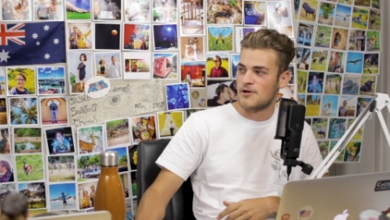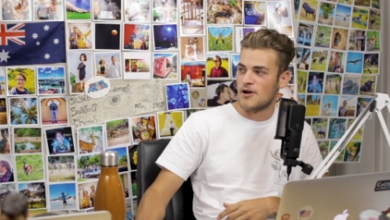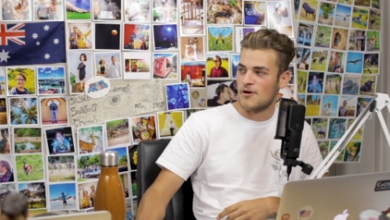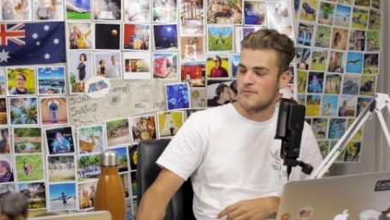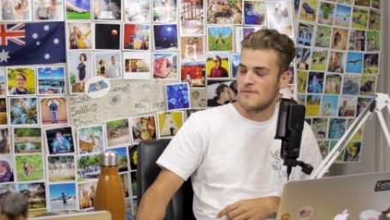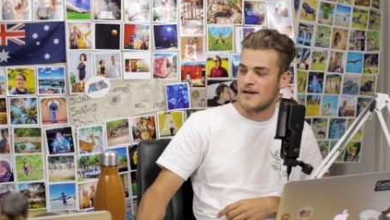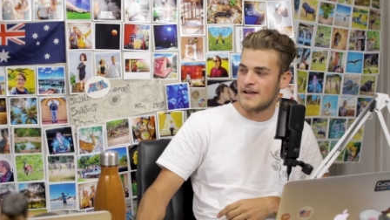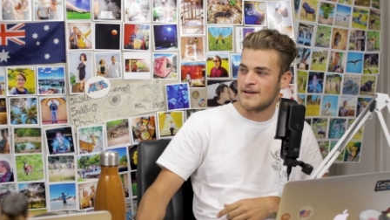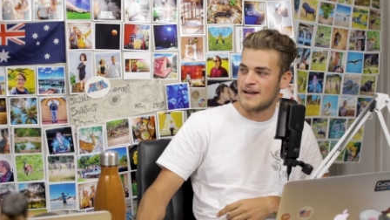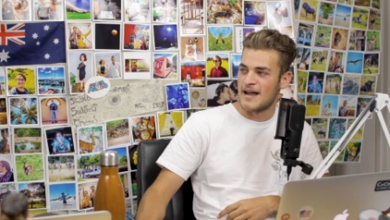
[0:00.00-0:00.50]

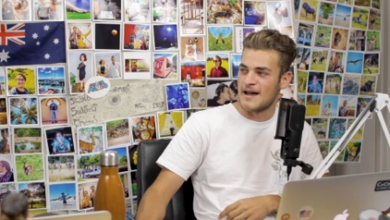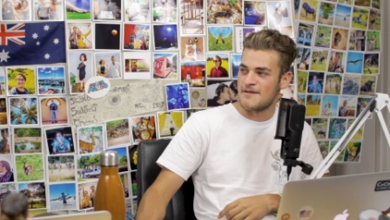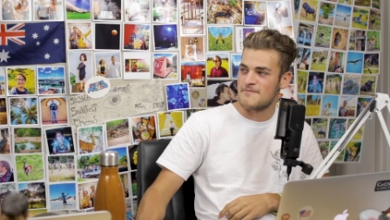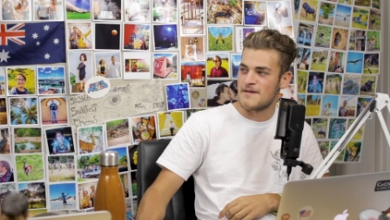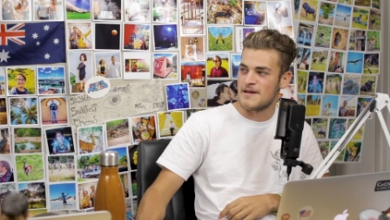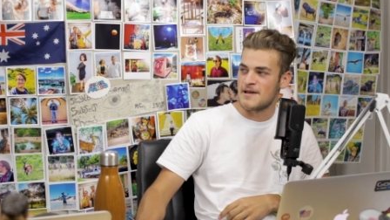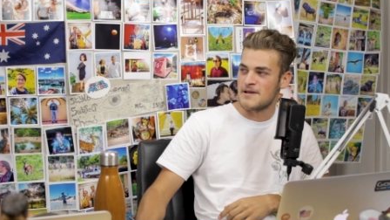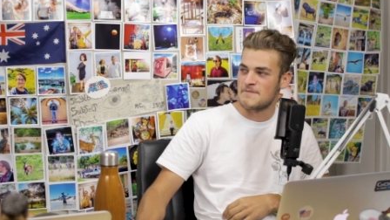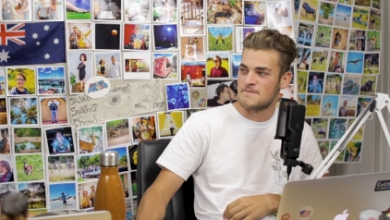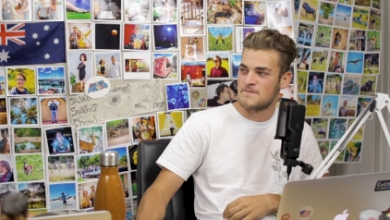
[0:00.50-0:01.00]
comment at
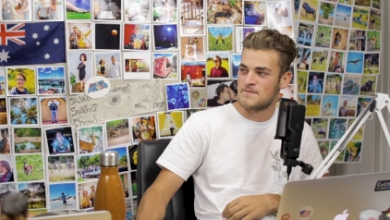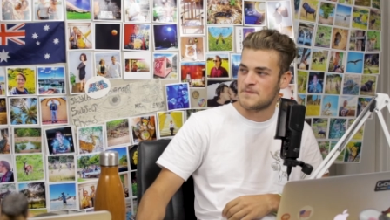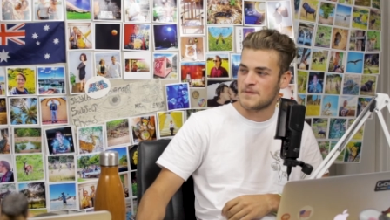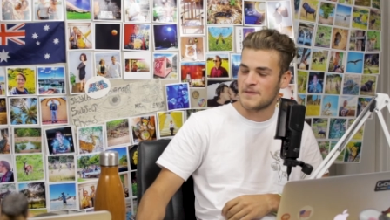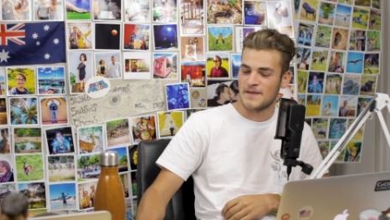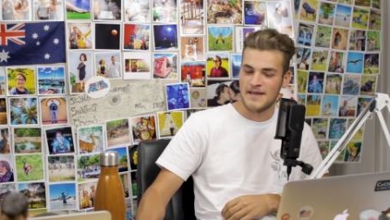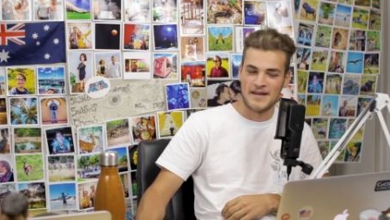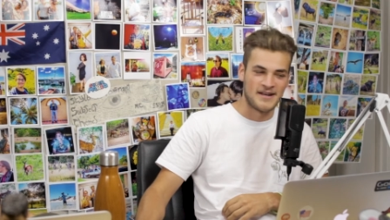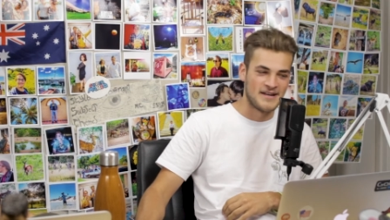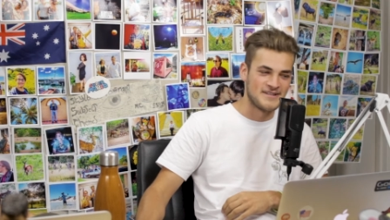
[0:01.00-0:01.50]
me,
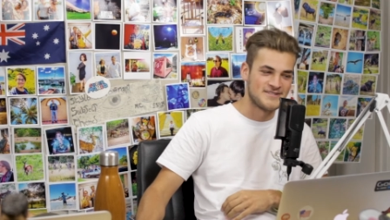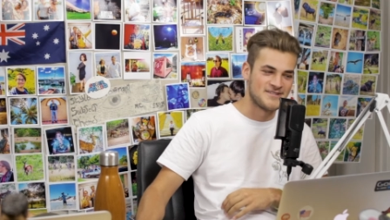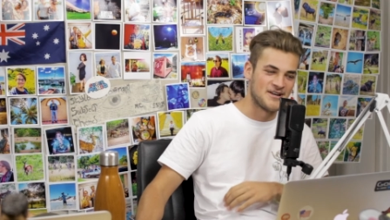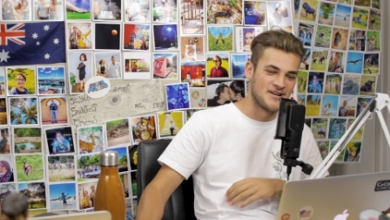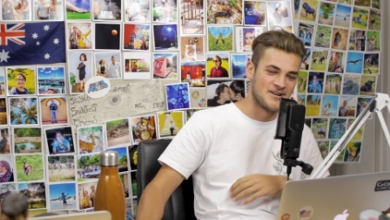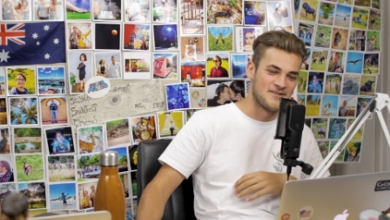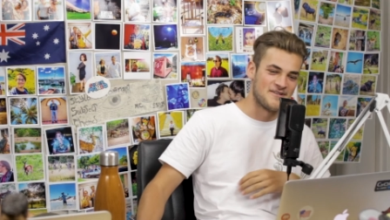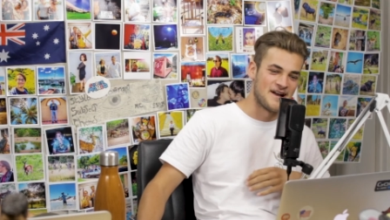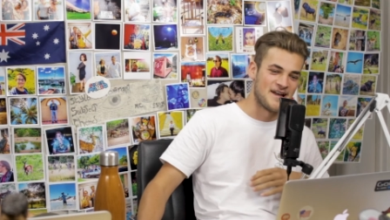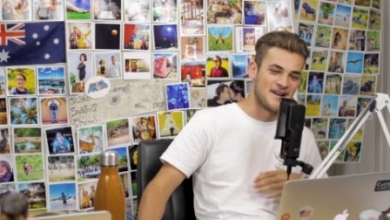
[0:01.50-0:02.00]
and I
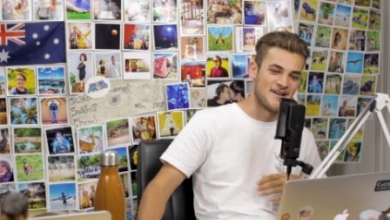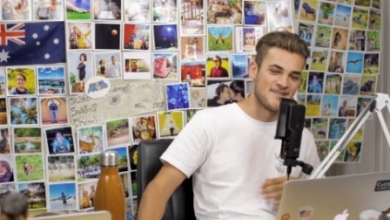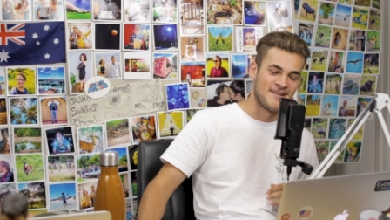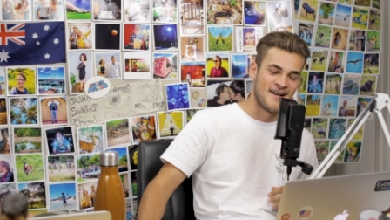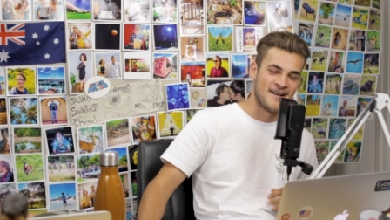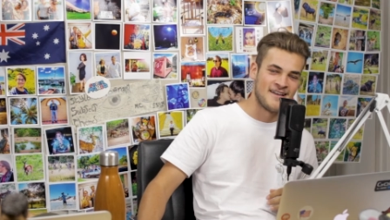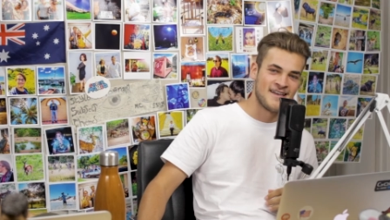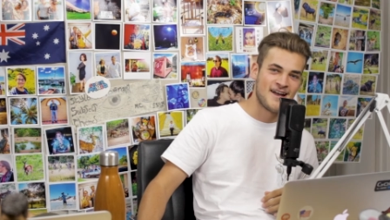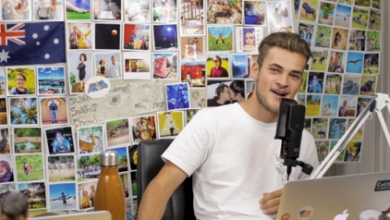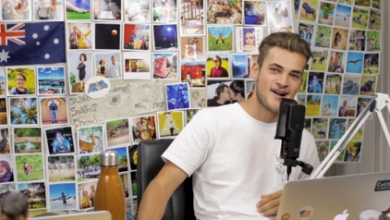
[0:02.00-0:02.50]
turned around. I was
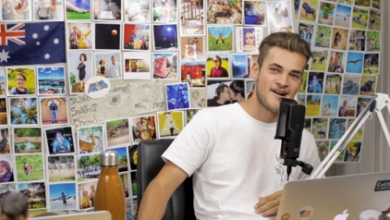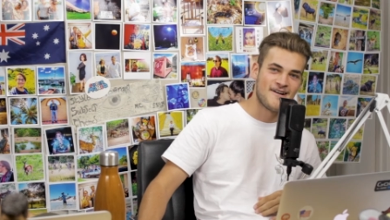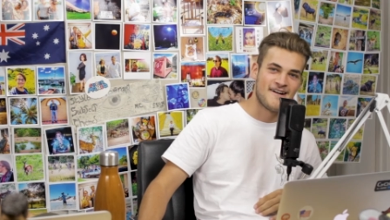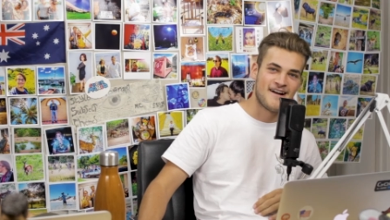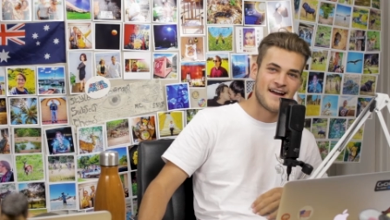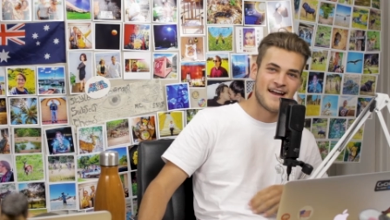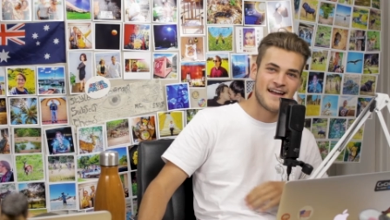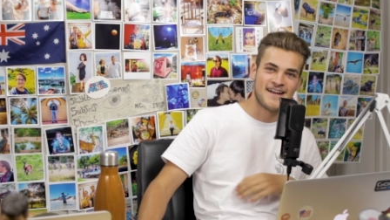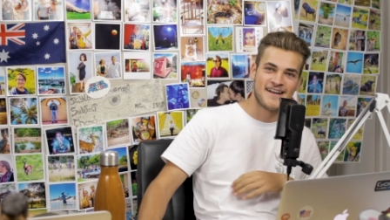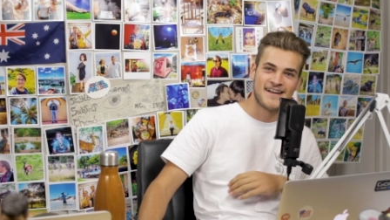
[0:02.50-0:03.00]
like, "Yeah, all
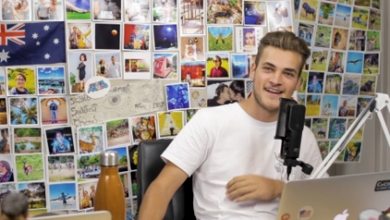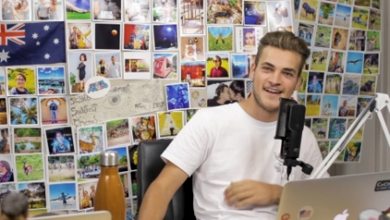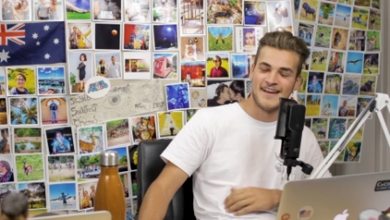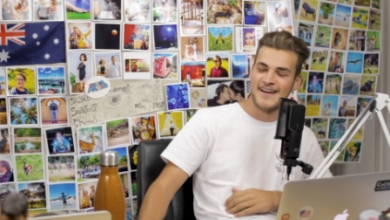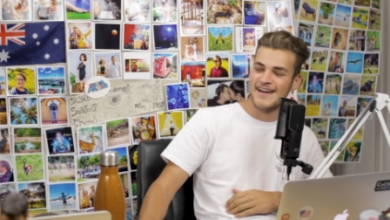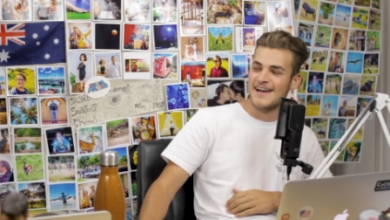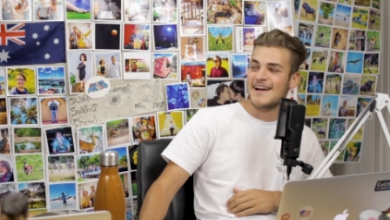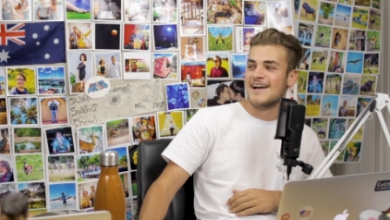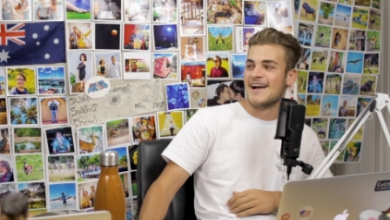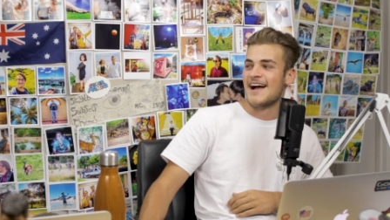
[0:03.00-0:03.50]
right."
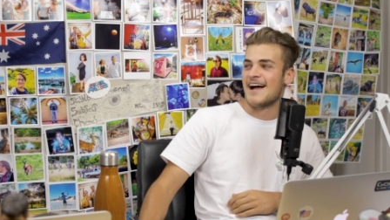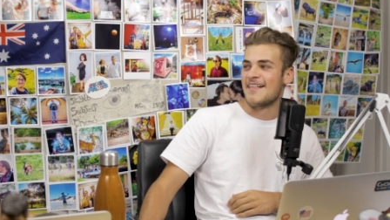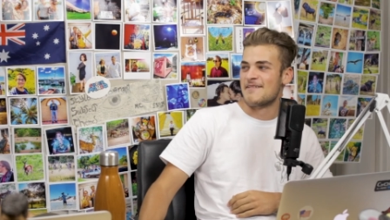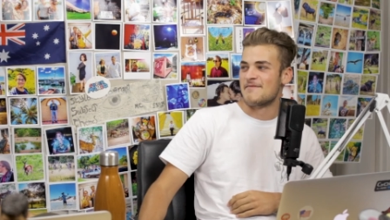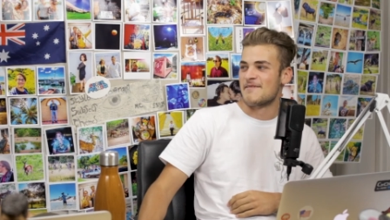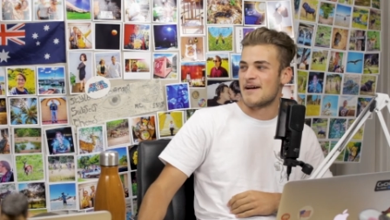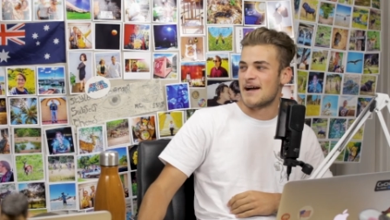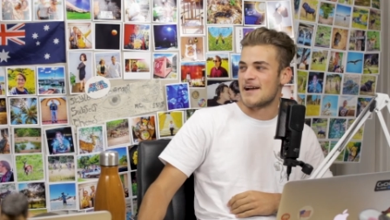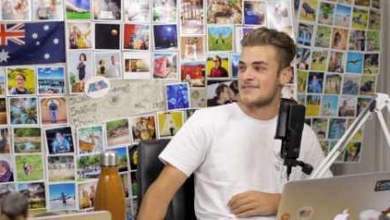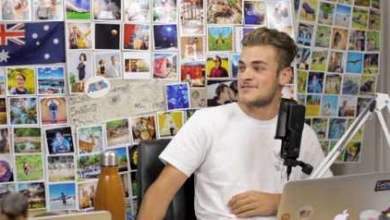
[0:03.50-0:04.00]
And
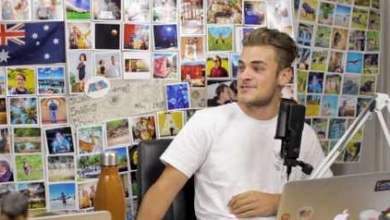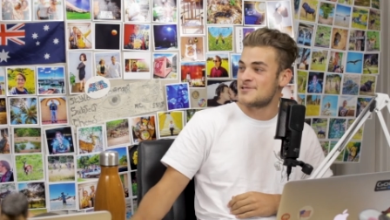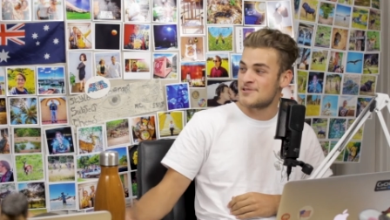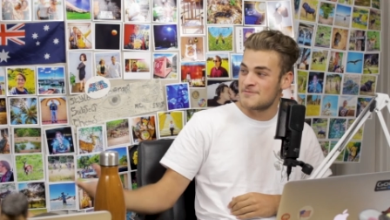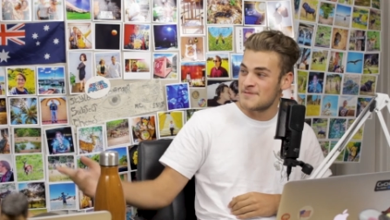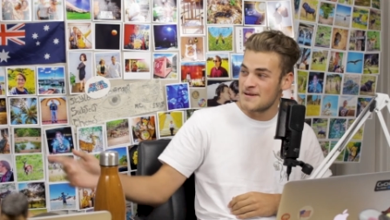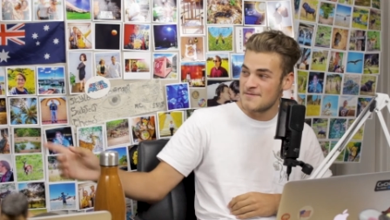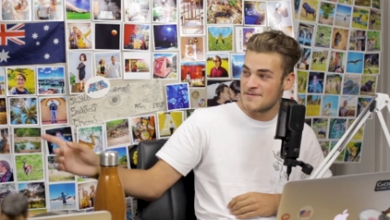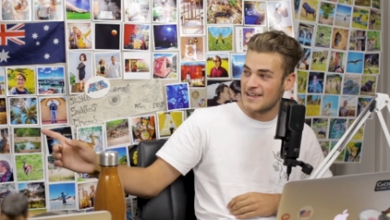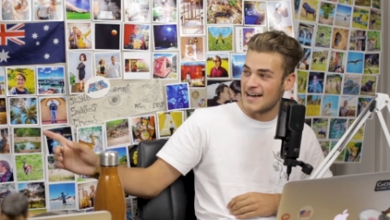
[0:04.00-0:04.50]
I'm like, "Do you not
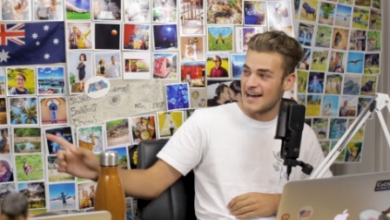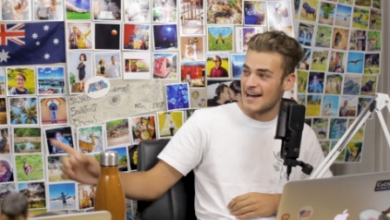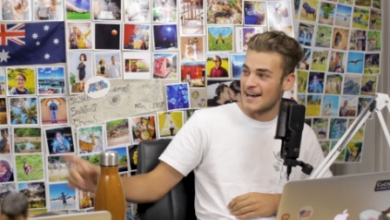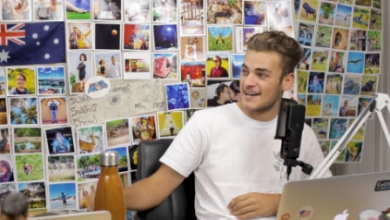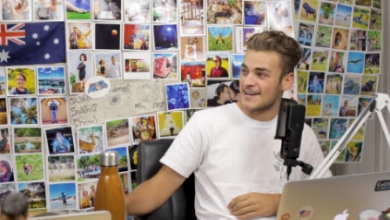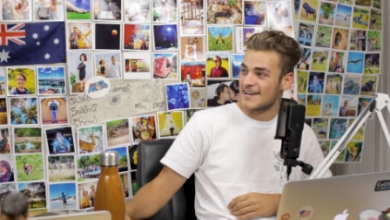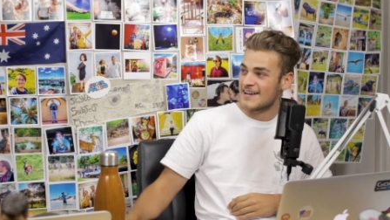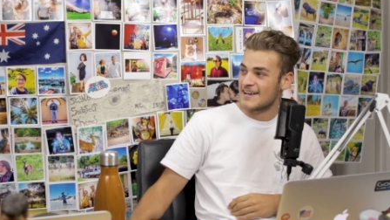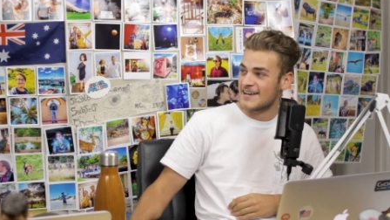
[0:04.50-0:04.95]
remember that?"